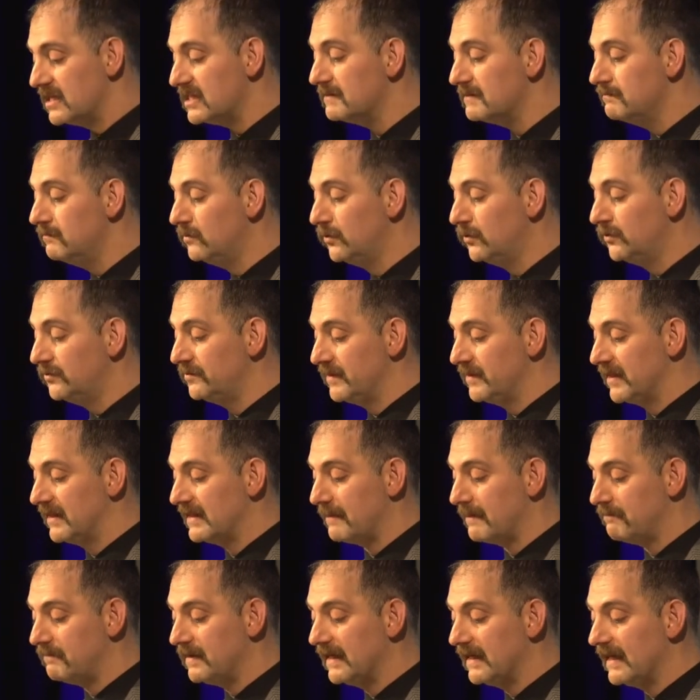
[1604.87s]
This
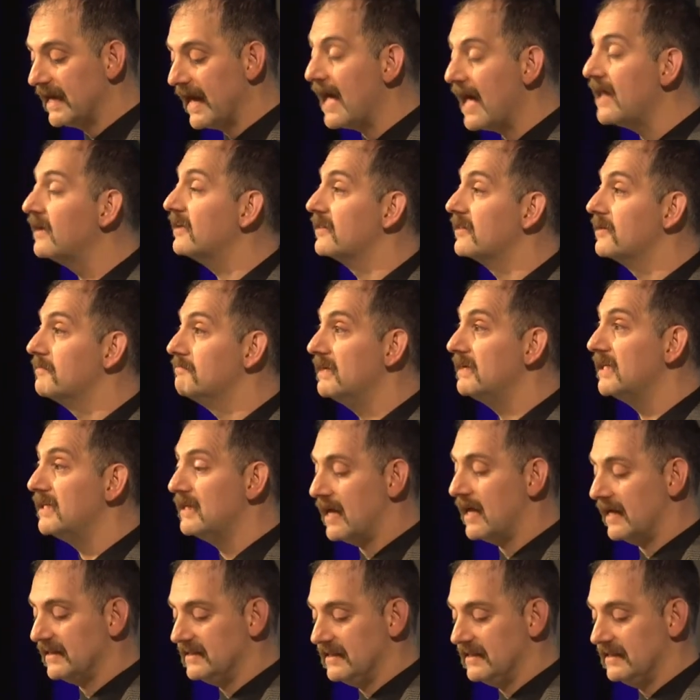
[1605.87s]
movement that began in the
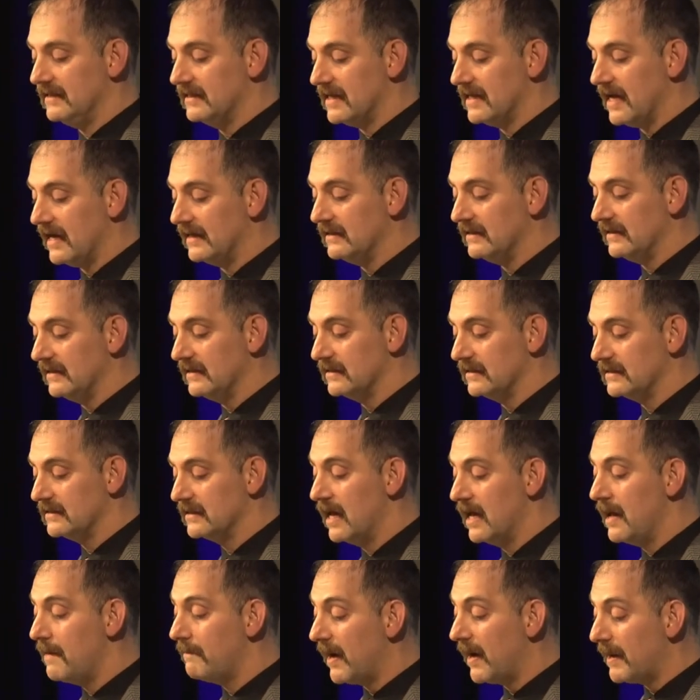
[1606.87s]

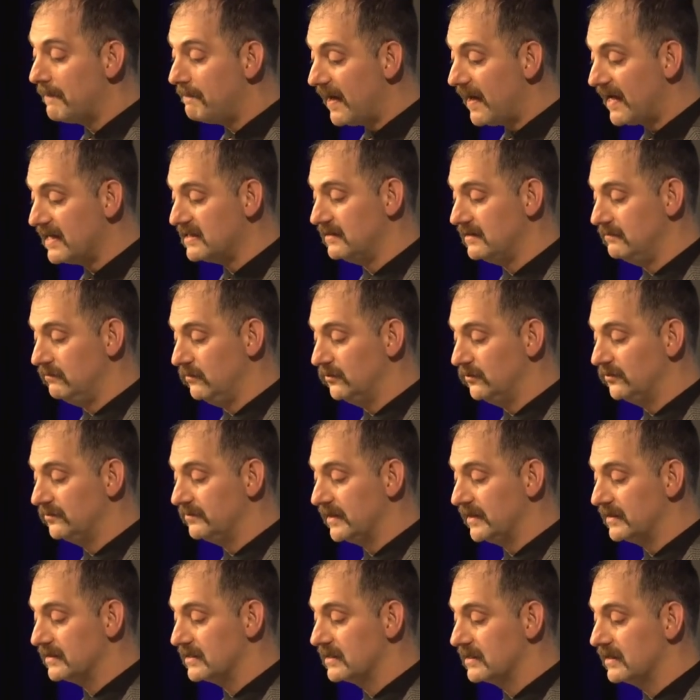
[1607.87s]
mid-1990s by peasant
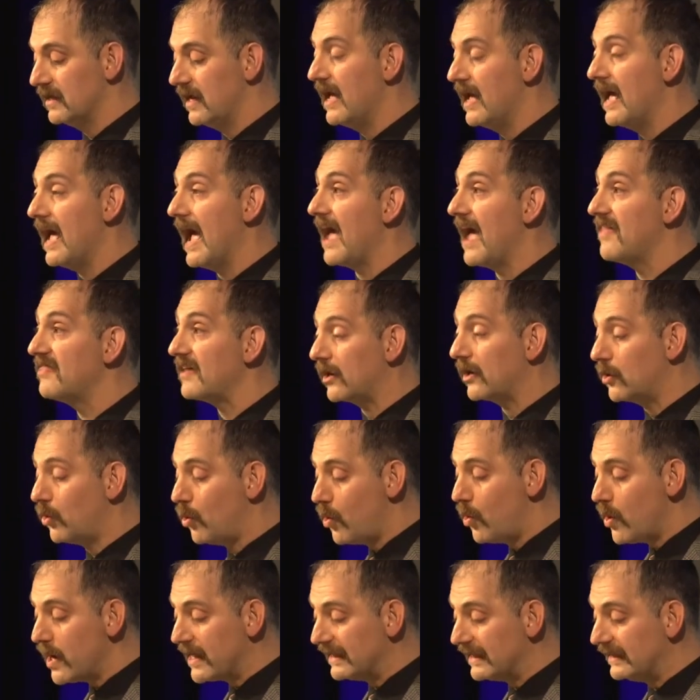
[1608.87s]
movements and that
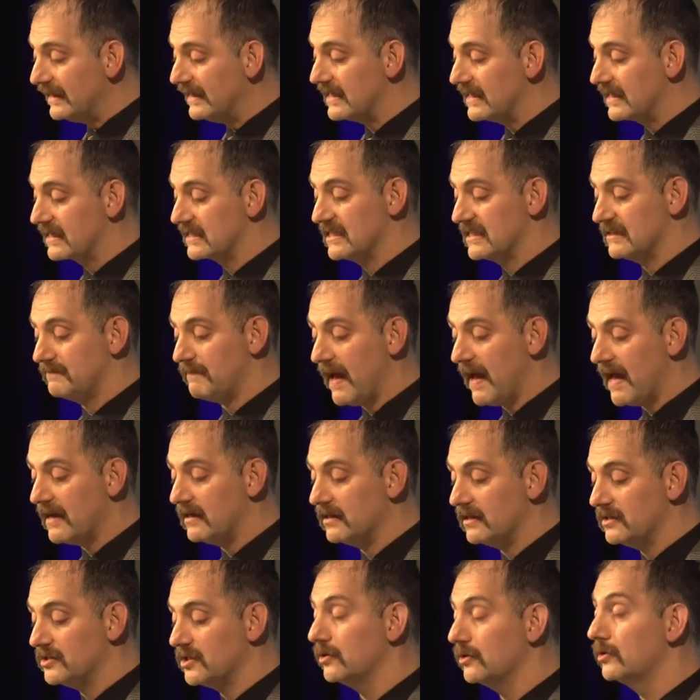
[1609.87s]
quickly
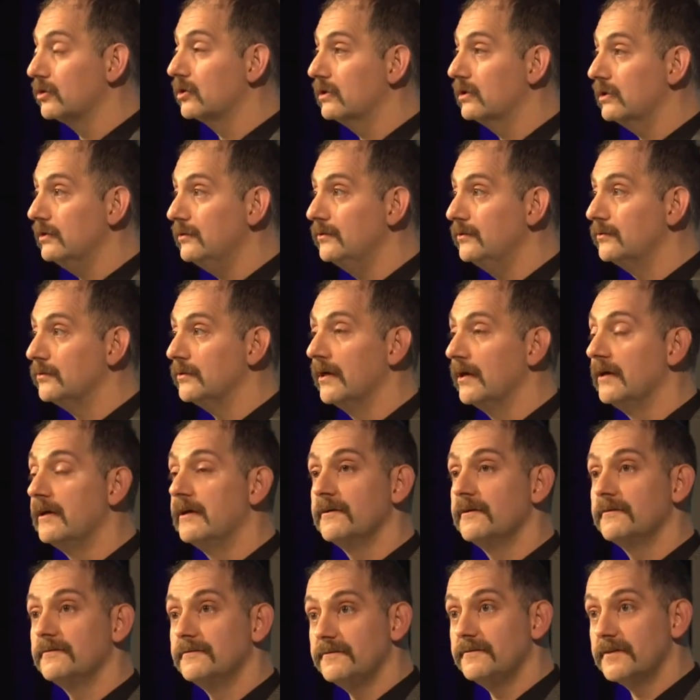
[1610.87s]
expanded to include
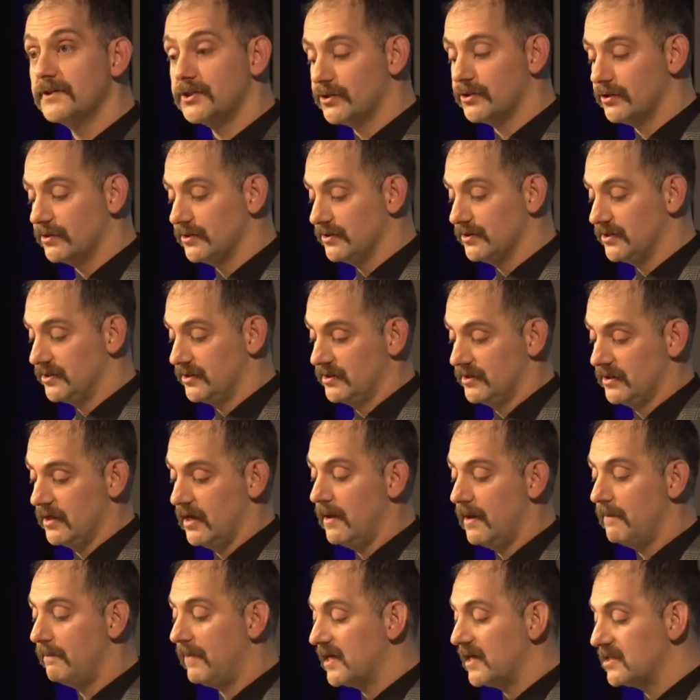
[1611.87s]
fishers,
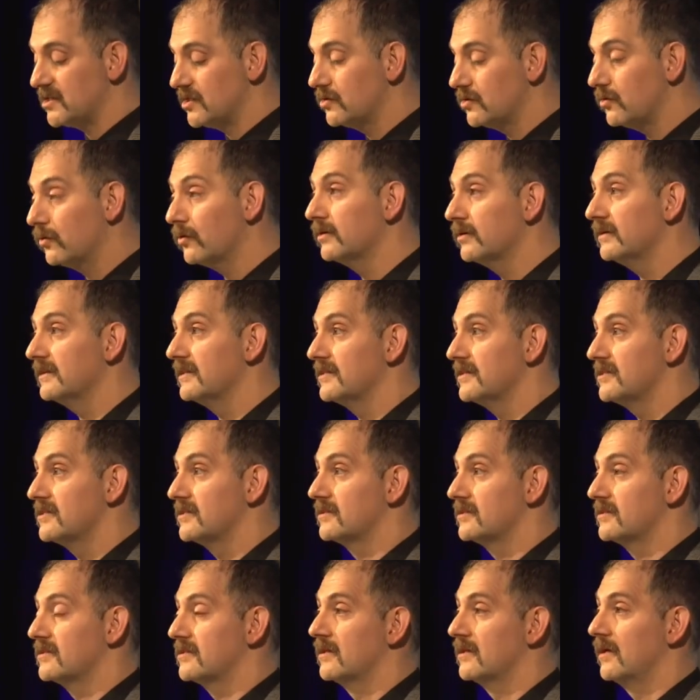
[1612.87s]

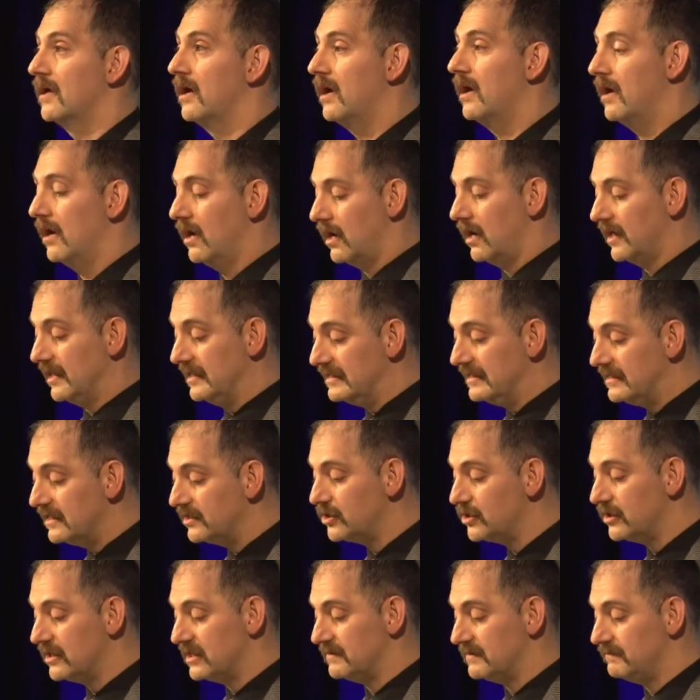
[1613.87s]
pastoralists,
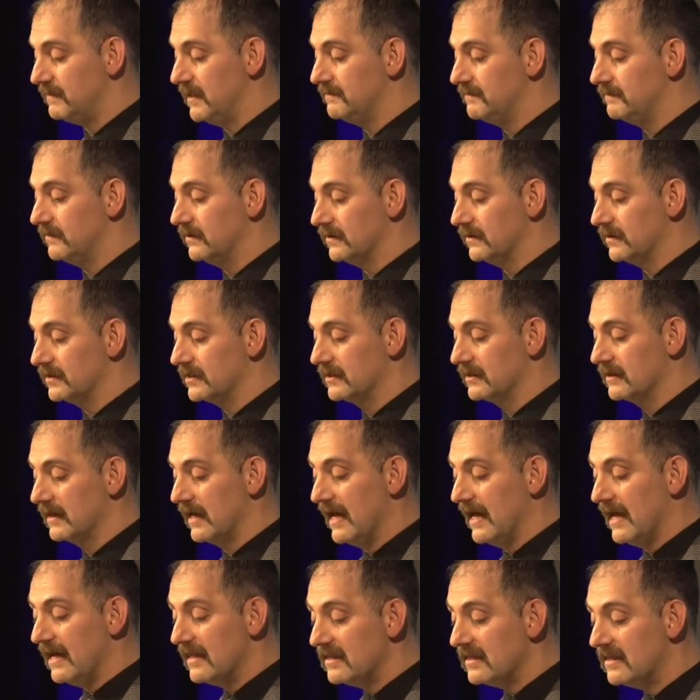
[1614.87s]
indigenous peoples.
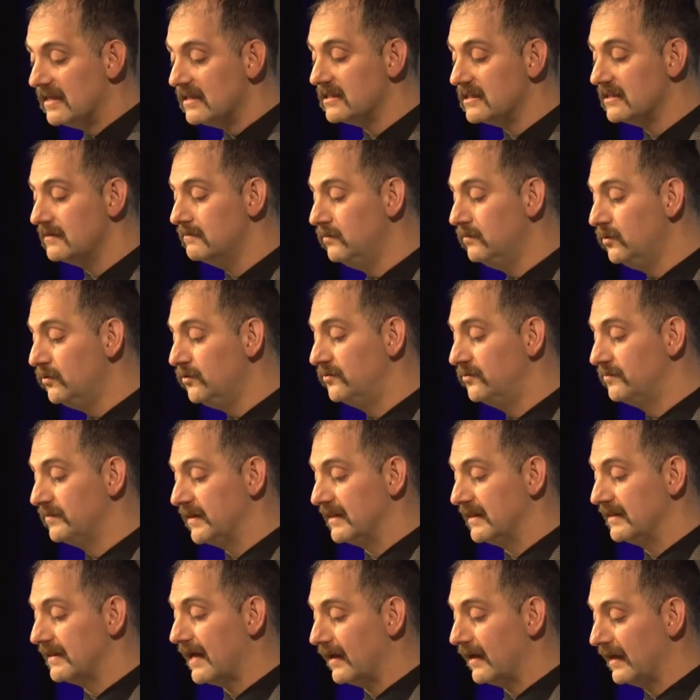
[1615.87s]
This
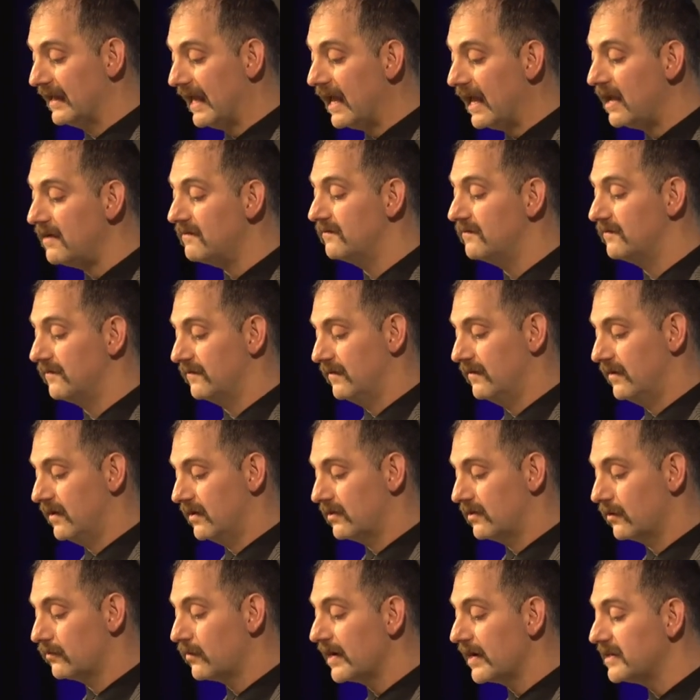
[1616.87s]
movement that gave
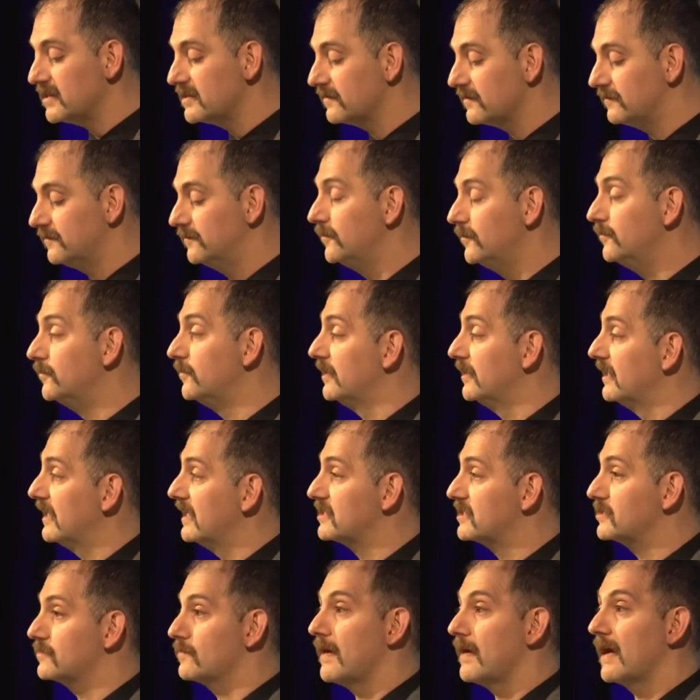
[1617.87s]
the right to food
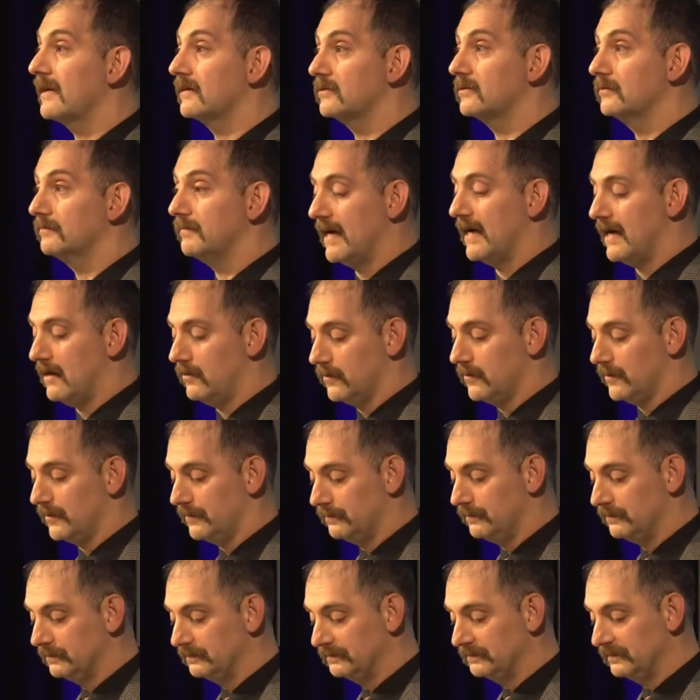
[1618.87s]
its radical power.
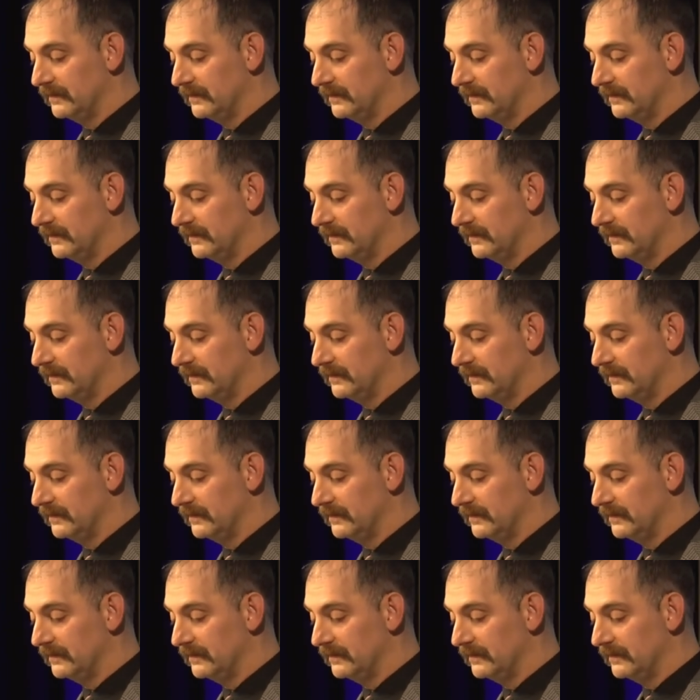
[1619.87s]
